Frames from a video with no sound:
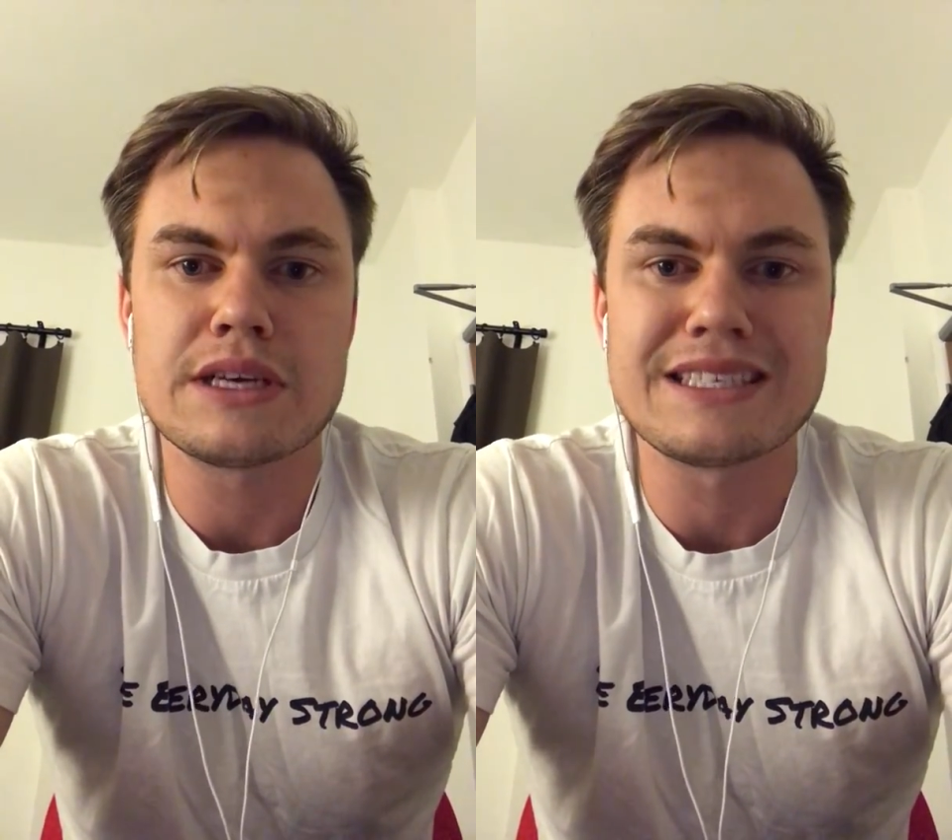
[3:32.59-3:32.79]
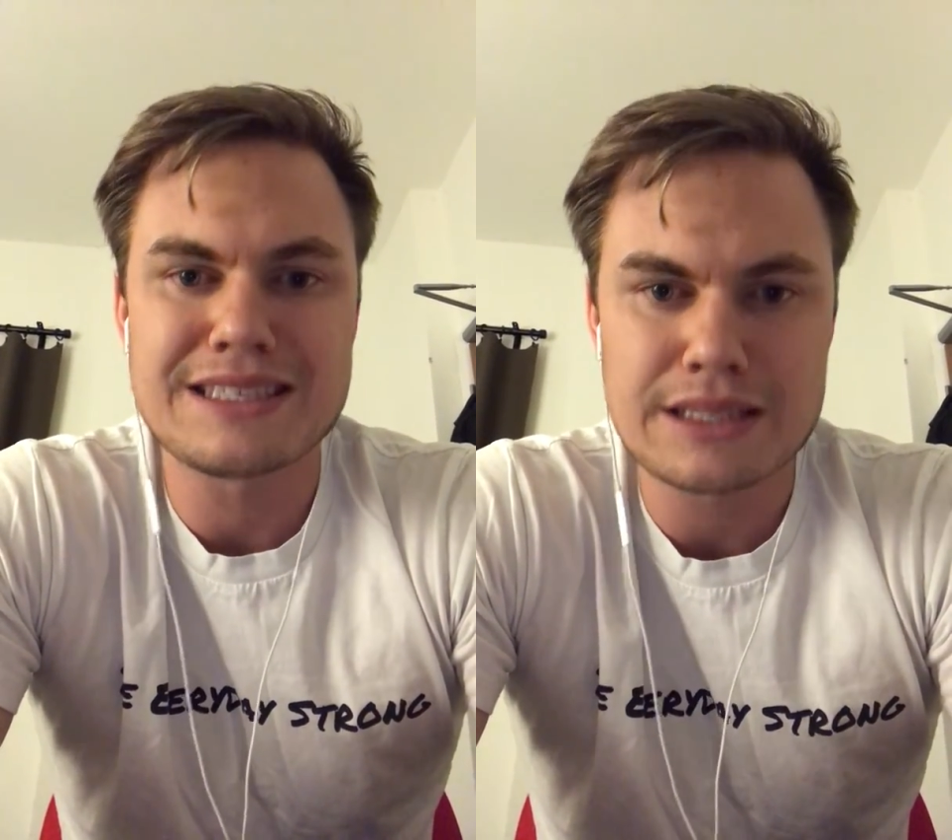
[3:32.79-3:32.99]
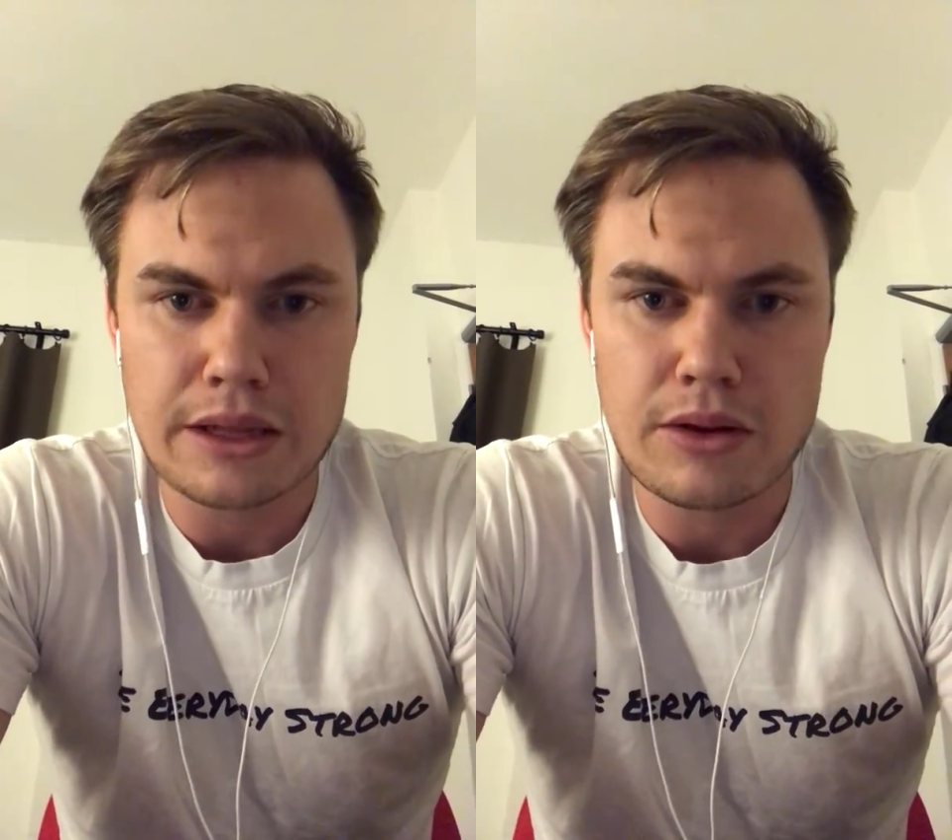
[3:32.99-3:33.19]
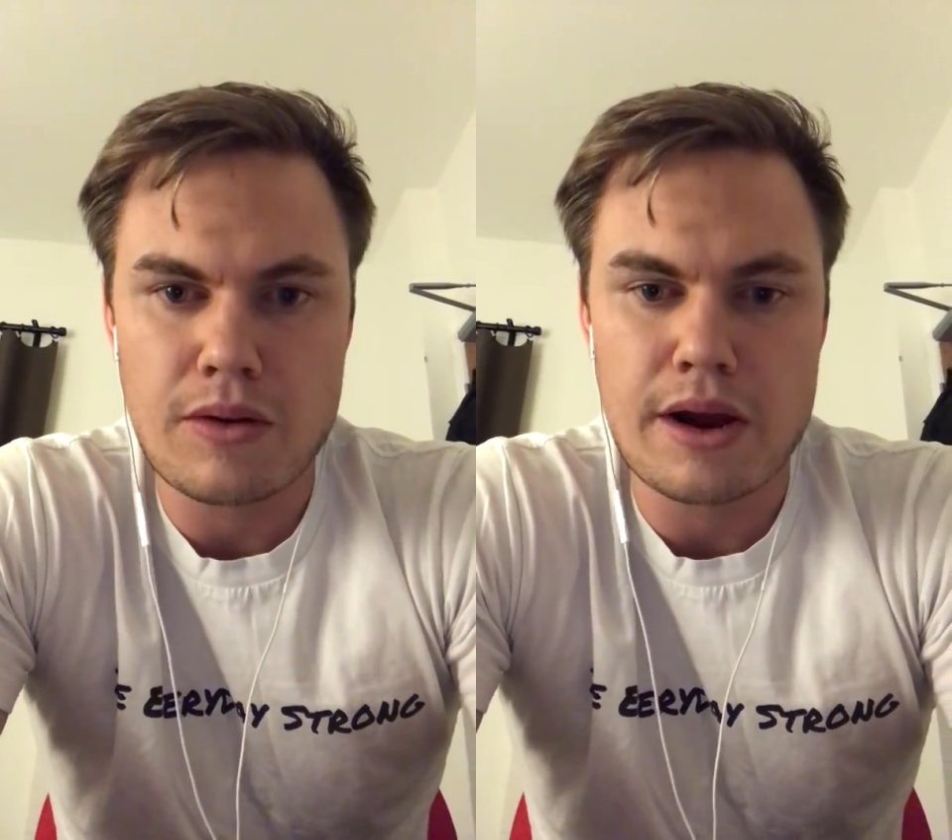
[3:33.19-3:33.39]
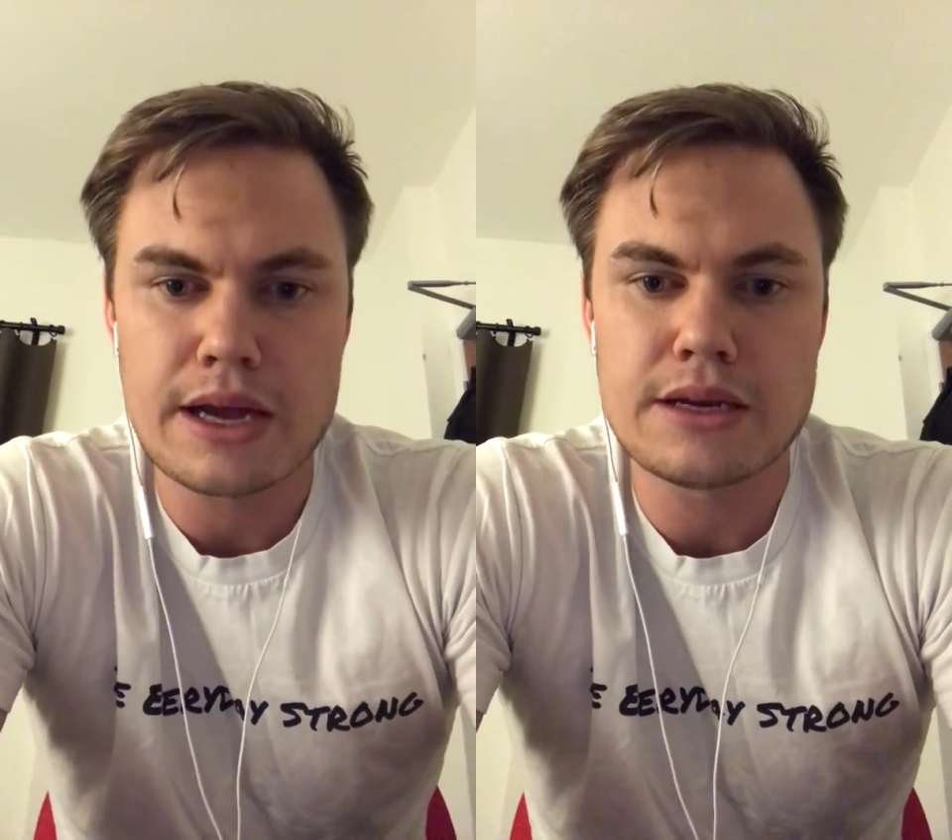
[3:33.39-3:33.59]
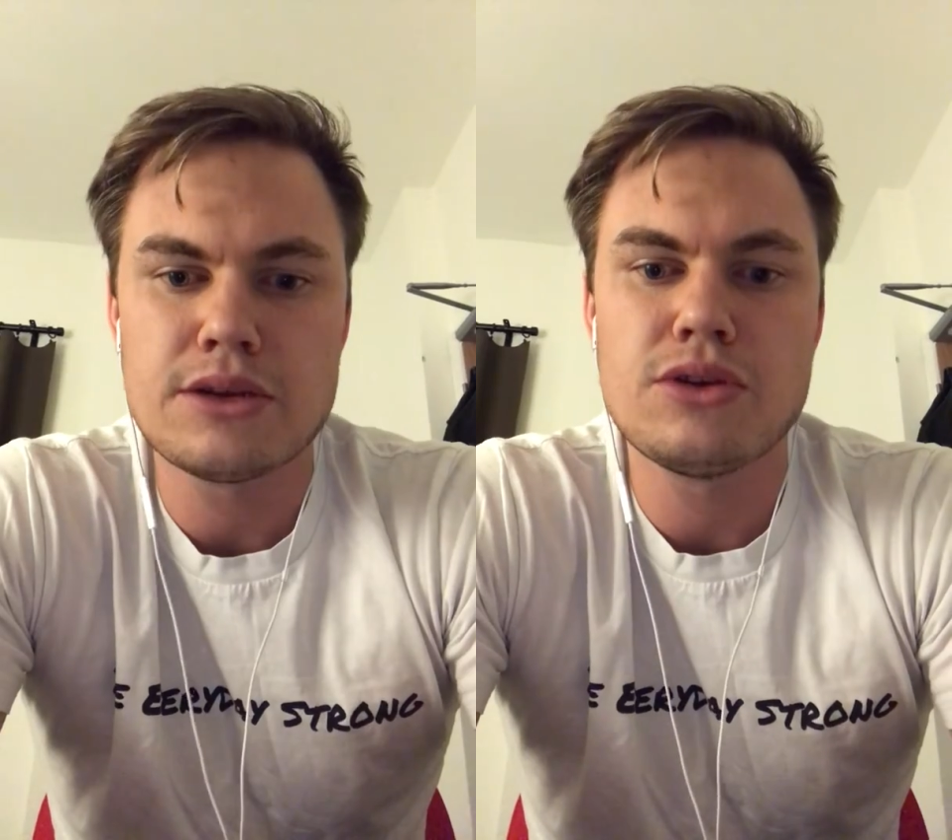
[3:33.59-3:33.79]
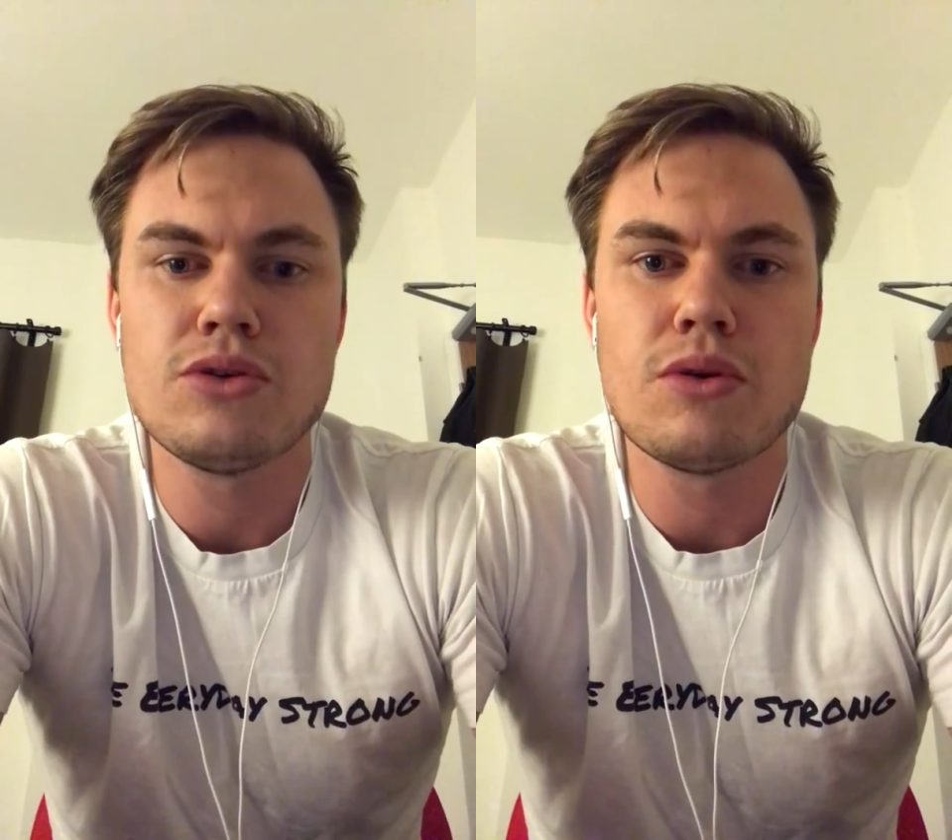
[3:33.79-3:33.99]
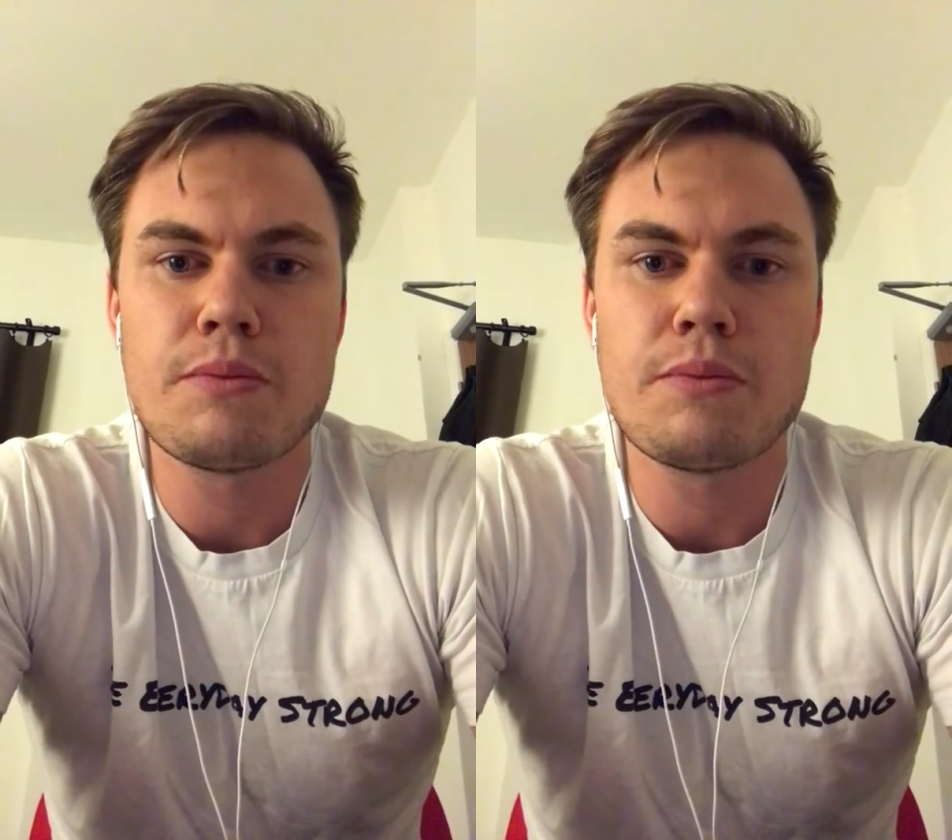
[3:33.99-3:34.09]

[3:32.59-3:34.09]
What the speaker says: accelerate your